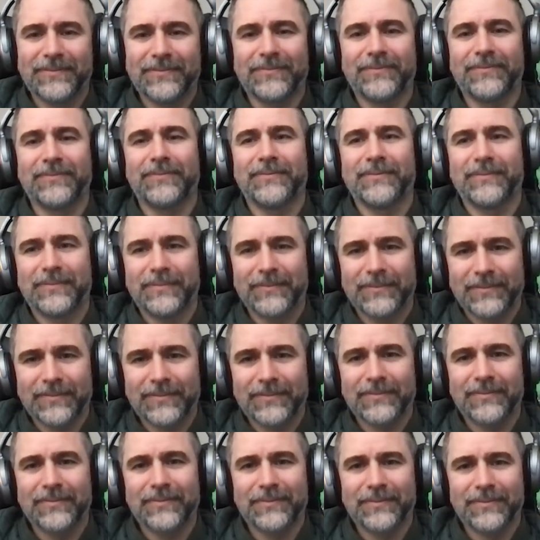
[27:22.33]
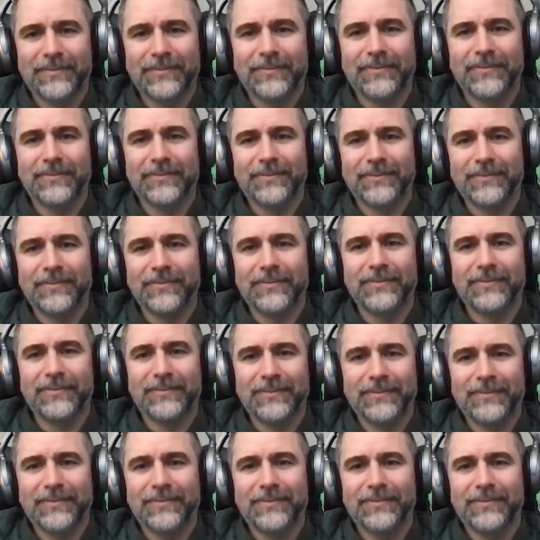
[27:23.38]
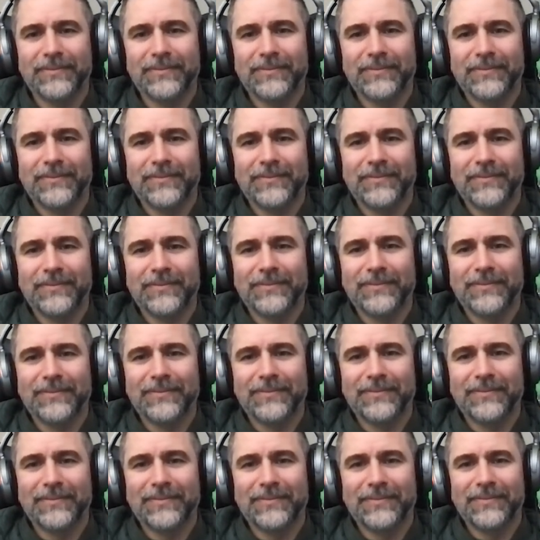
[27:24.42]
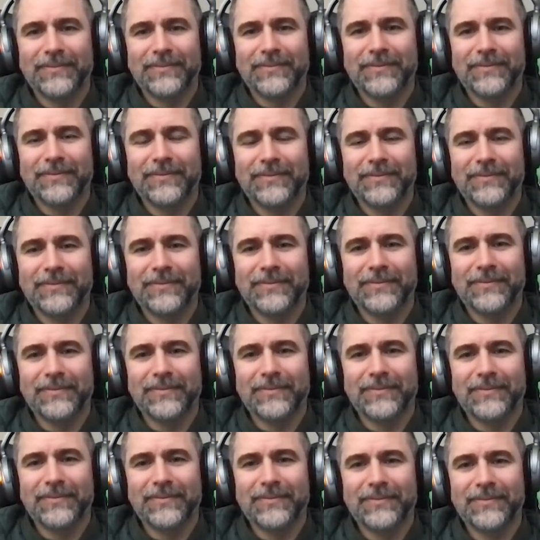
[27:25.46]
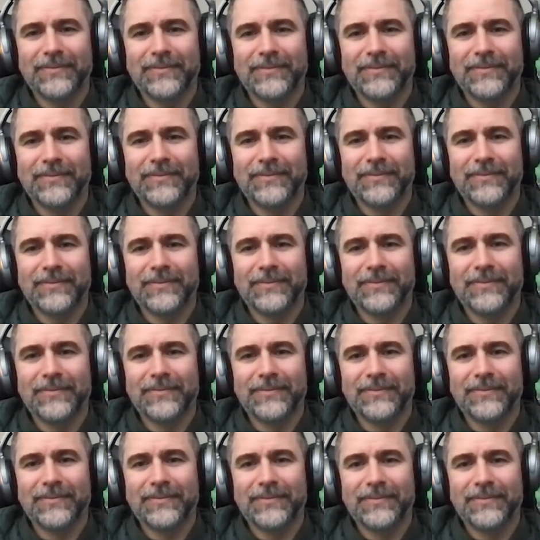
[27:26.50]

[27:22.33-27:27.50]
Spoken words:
[no speech]